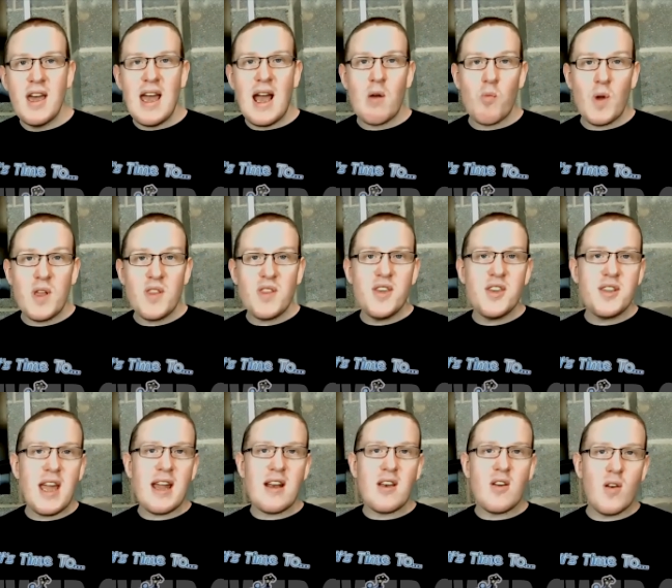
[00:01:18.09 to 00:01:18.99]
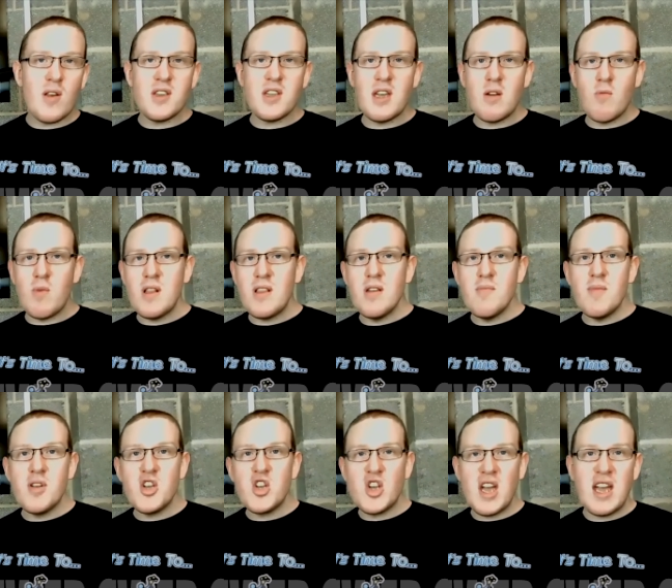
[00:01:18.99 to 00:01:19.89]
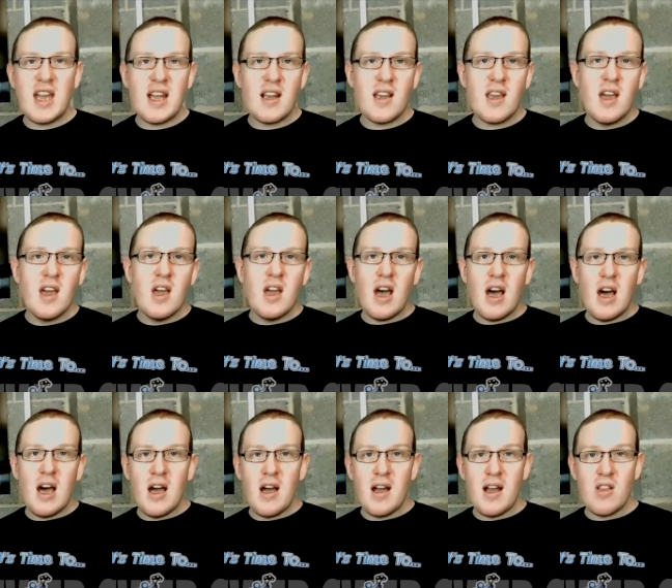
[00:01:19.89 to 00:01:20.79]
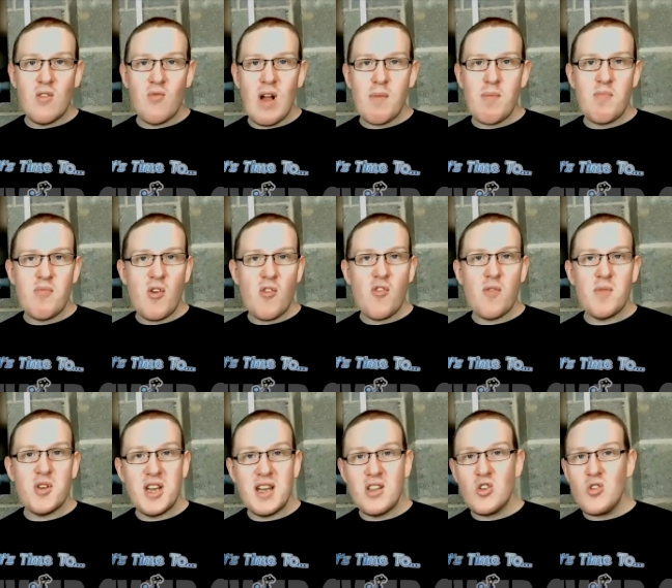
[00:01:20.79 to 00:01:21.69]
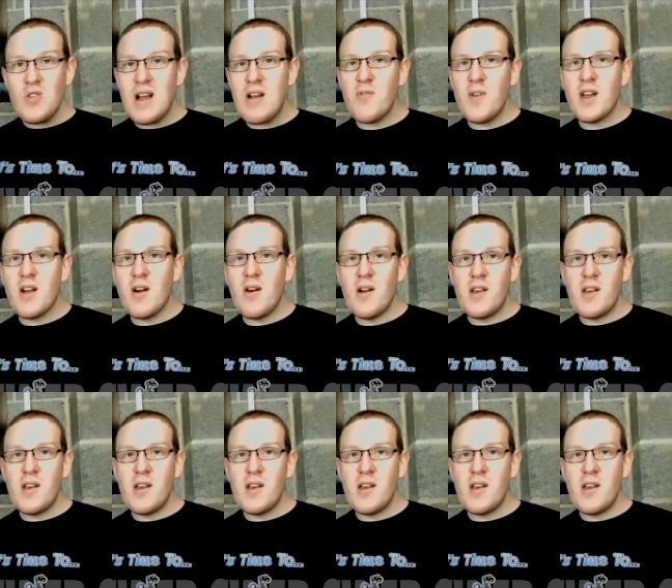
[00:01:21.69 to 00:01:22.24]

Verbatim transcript: And with this technology, with the machine uh, and the rapid profit machine traffic,